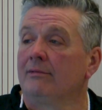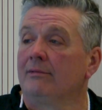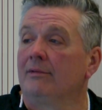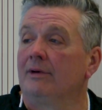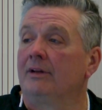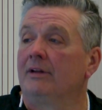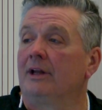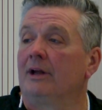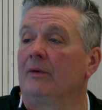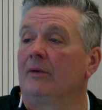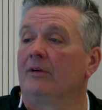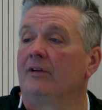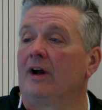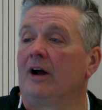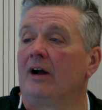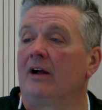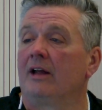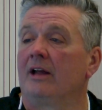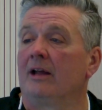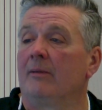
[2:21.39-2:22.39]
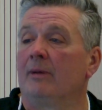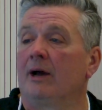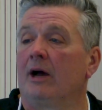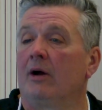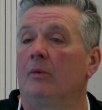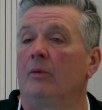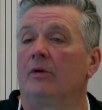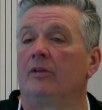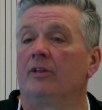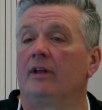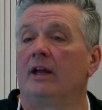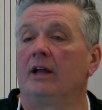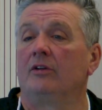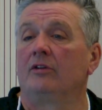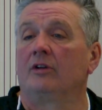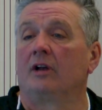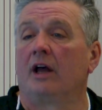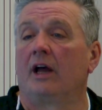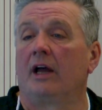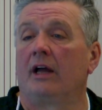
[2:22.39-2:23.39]
What they were talking about were
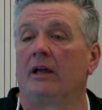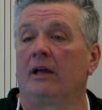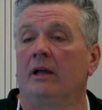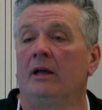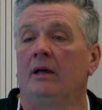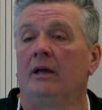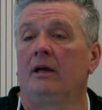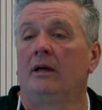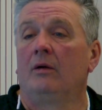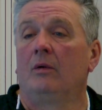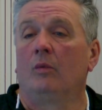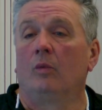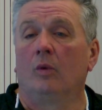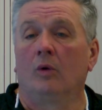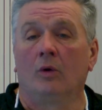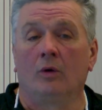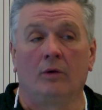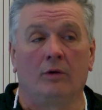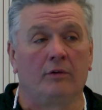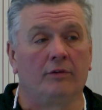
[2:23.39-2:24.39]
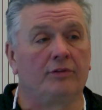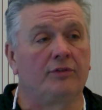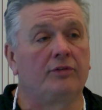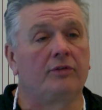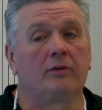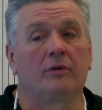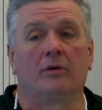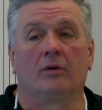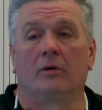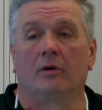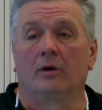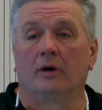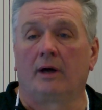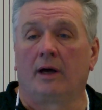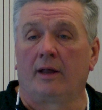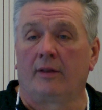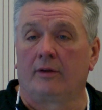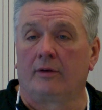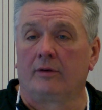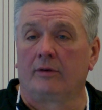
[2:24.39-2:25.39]
things like wolves or
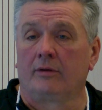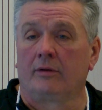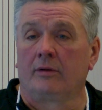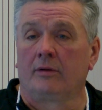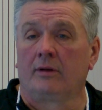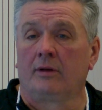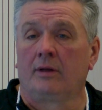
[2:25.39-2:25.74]
others.